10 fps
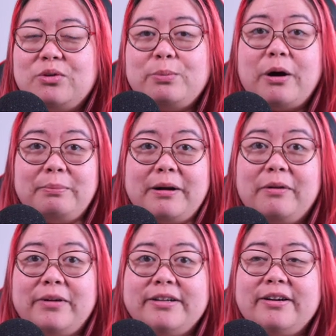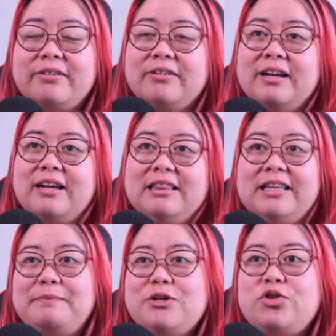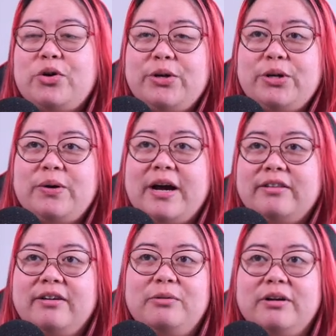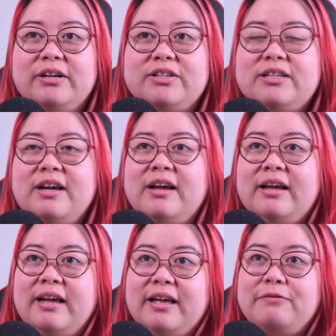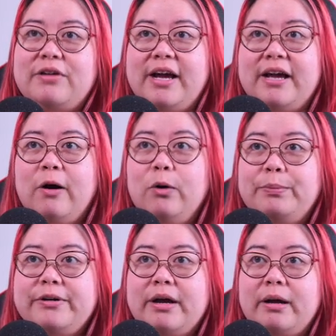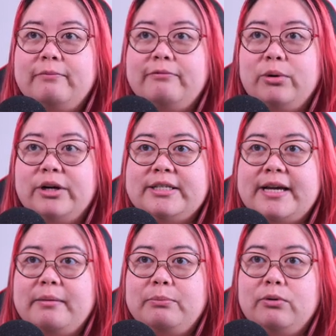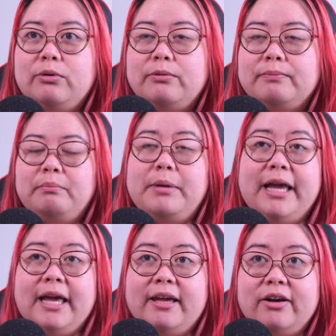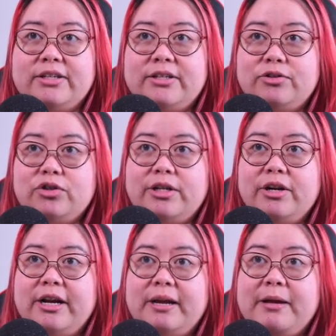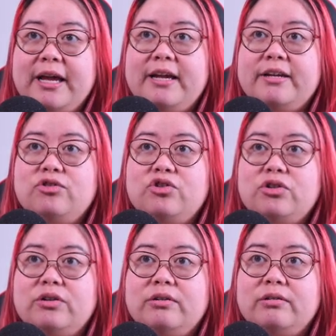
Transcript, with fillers: with pop-out window. Let me show you how that works. If I open up, for example, my chaos engineering page,